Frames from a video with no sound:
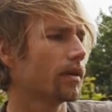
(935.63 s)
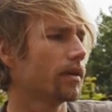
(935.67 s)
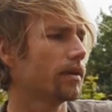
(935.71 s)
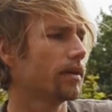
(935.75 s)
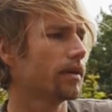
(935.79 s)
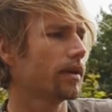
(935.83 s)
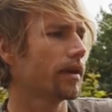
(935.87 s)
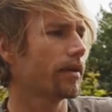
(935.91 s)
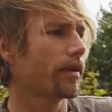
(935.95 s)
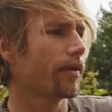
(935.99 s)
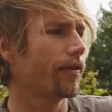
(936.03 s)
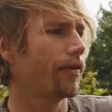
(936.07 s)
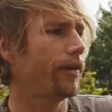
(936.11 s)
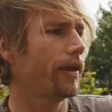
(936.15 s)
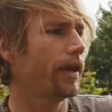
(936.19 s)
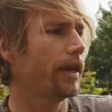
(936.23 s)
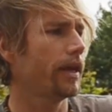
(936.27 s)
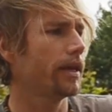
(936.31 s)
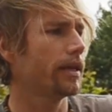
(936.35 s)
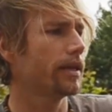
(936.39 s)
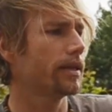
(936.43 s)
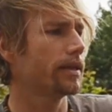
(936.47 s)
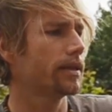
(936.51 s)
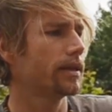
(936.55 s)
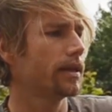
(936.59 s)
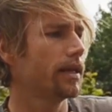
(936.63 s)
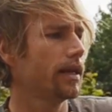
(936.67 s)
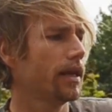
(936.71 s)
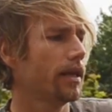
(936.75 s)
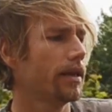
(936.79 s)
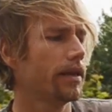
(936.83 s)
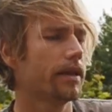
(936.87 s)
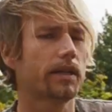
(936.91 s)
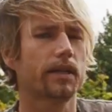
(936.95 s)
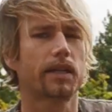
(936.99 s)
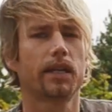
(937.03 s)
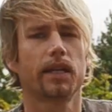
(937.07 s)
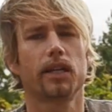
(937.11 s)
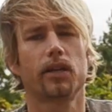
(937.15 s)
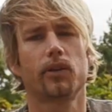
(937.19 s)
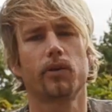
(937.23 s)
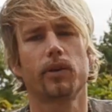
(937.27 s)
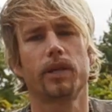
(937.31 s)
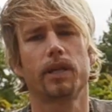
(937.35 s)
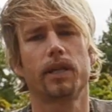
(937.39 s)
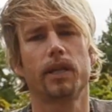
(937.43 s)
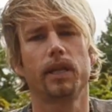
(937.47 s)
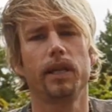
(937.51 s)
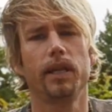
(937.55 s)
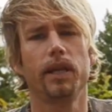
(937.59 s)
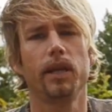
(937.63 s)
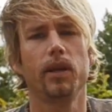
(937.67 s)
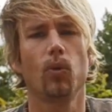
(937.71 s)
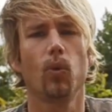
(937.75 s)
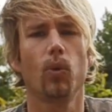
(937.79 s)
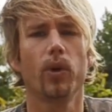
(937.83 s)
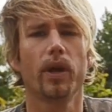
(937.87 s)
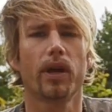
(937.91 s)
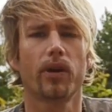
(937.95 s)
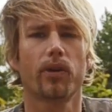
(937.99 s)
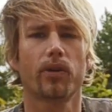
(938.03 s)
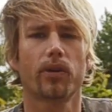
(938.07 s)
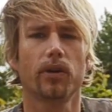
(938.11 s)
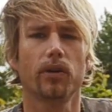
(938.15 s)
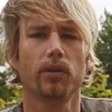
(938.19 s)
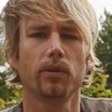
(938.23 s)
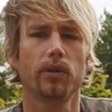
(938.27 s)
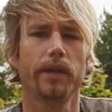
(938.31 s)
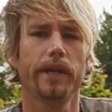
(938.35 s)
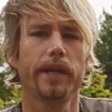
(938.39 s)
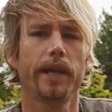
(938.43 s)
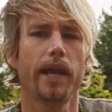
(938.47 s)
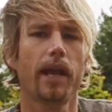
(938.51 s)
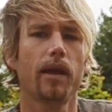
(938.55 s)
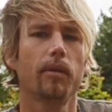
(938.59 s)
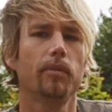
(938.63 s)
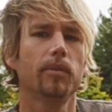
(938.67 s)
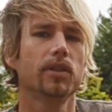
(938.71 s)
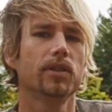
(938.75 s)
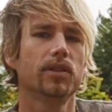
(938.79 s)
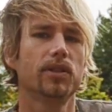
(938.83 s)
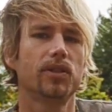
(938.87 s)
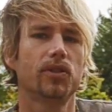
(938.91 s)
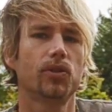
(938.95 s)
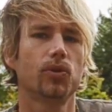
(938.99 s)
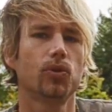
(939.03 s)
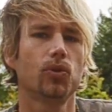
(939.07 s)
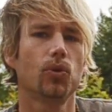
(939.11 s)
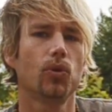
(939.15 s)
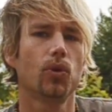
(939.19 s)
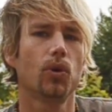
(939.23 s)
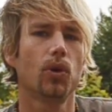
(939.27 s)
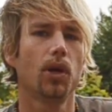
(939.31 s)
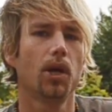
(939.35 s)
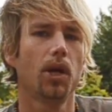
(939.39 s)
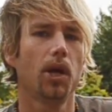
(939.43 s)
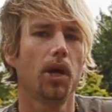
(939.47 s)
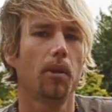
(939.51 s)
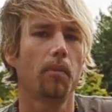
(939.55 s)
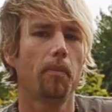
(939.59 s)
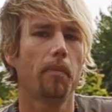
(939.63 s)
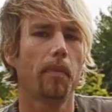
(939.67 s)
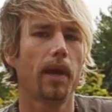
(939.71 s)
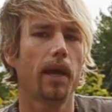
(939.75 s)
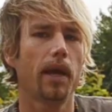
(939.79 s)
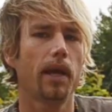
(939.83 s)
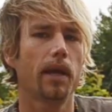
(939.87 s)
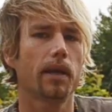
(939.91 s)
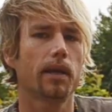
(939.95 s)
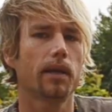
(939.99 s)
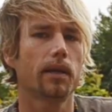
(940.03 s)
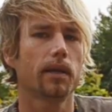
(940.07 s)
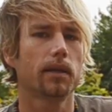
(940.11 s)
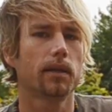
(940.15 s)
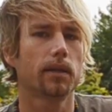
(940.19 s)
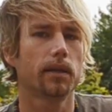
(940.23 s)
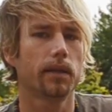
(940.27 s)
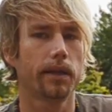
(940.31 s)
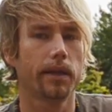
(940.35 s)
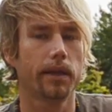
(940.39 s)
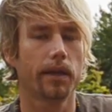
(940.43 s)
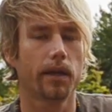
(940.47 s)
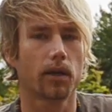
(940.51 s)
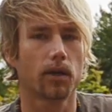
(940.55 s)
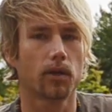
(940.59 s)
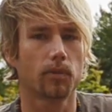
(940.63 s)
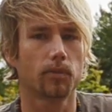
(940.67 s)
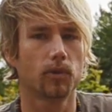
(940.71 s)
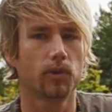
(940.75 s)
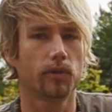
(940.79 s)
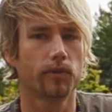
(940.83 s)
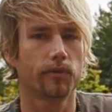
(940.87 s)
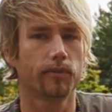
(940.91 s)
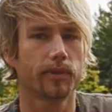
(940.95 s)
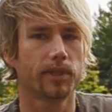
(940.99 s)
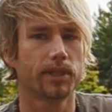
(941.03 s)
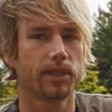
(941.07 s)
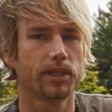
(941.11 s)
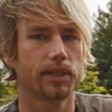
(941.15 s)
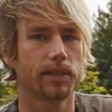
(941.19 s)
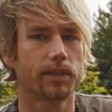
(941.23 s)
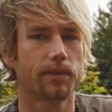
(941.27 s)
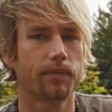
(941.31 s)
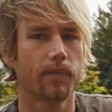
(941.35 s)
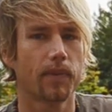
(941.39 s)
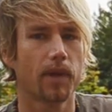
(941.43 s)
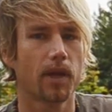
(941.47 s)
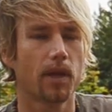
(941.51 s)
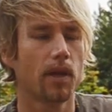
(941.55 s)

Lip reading: Another thing is that currently we are only able to make linear movements.